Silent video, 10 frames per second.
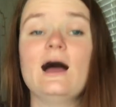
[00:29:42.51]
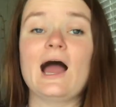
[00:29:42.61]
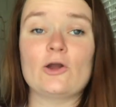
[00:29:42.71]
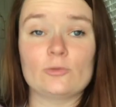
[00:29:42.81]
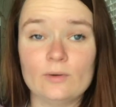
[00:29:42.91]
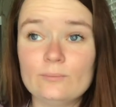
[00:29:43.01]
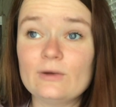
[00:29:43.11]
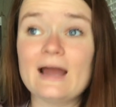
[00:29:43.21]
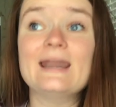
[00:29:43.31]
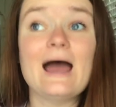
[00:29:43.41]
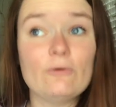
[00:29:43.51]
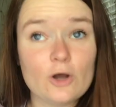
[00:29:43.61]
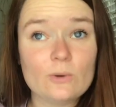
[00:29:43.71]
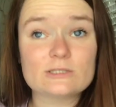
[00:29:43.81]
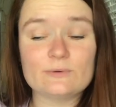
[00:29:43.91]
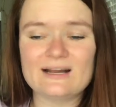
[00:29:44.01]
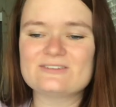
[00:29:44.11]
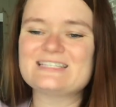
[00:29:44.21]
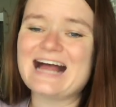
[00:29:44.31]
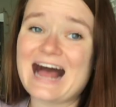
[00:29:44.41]
I remember, I now know it's
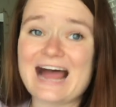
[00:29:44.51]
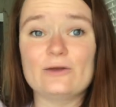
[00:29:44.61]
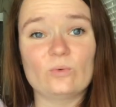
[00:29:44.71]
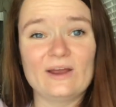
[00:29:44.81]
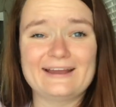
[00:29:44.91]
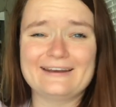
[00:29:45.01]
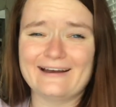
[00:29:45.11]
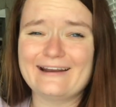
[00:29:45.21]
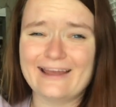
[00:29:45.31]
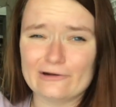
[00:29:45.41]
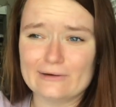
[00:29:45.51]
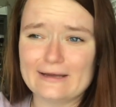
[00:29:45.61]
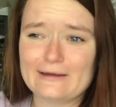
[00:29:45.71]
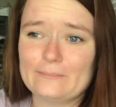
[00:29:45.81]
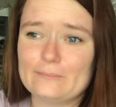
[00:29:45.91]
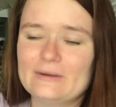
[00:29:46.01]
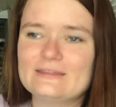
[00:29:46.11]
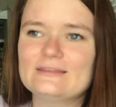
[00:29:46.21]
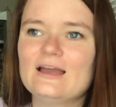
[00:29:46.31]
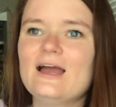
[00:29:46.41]
pronounced Iric, not Eric,
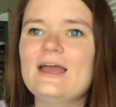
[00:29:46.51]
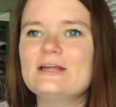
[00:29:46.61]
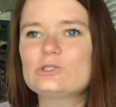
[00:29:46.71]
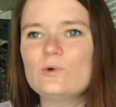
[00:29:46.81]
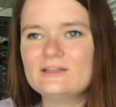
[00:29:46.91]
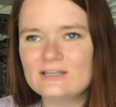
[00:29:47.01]
but it's weird.